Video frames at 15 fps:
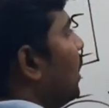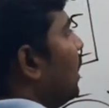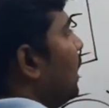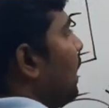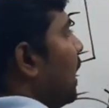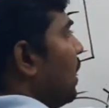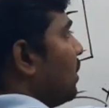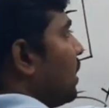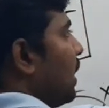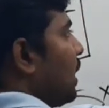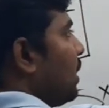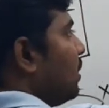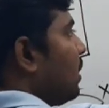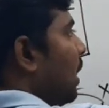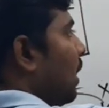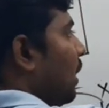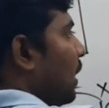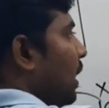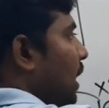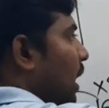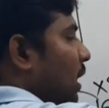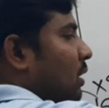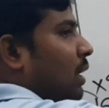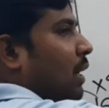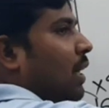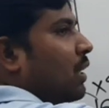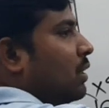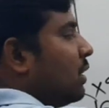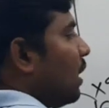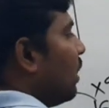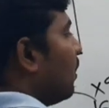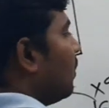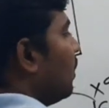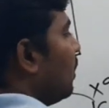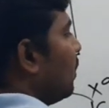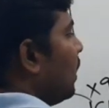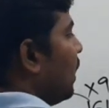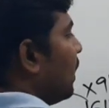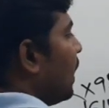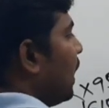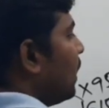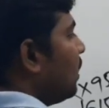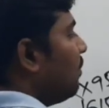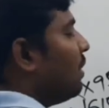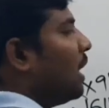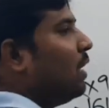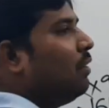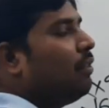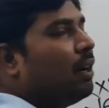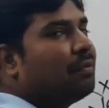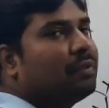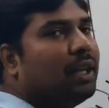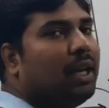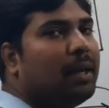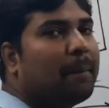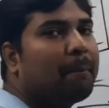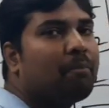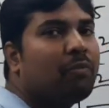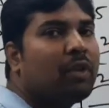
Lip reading: Here 3 is there, here 3 is there, then take the value of 3